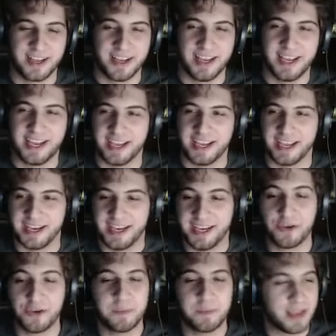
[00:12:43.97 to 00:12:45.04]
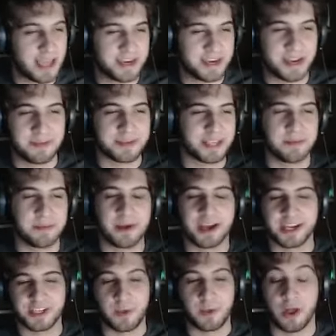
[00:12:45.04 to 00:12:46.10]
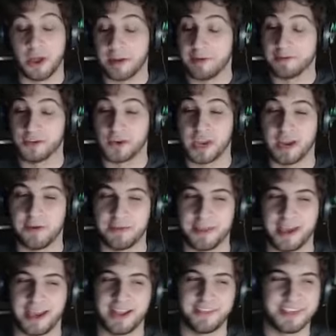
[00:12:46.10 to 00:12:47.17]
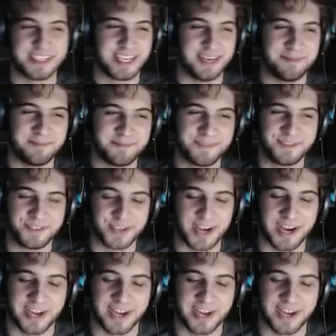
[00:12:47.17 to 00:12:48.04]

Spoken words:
and he told me ahead of time, he's like, I'm not going to swallow it, and I was okay with that. At least he tried it.